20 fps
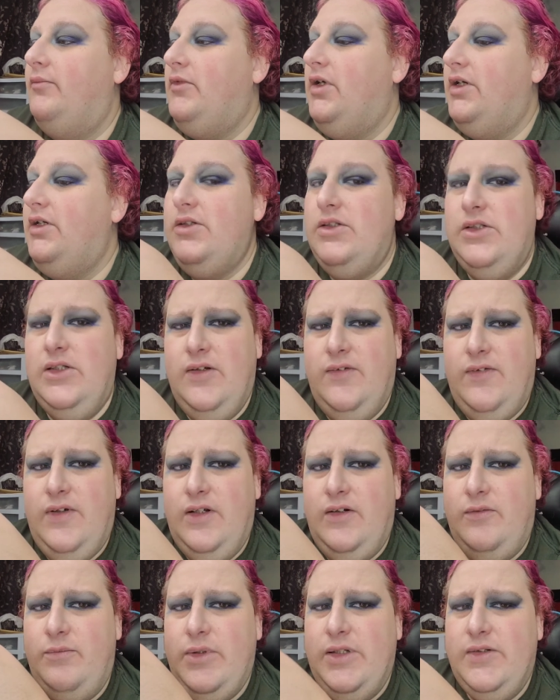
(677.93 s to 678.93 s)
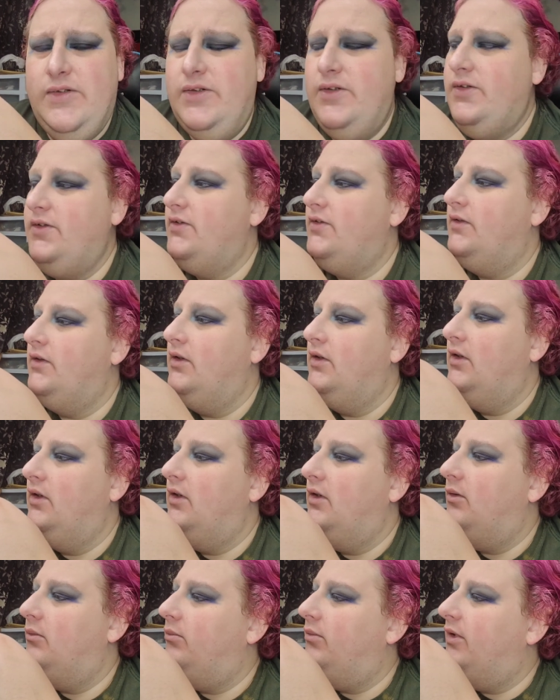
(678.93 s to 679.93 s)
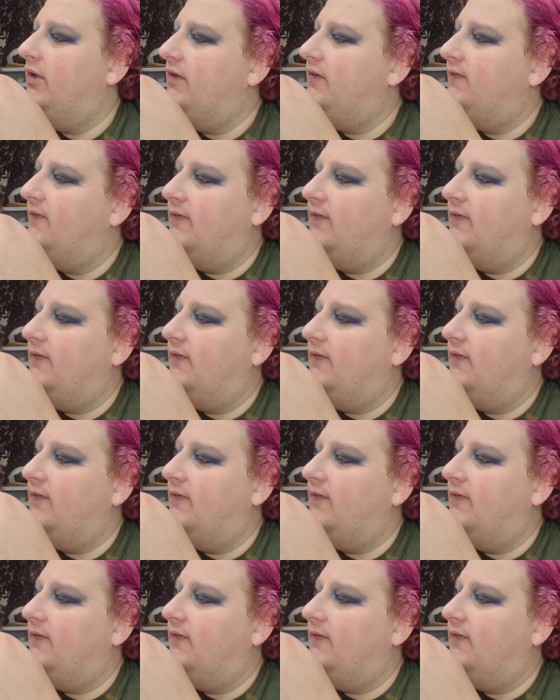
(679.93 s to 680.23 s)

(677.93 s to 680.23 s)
not usually a fan of pencils, but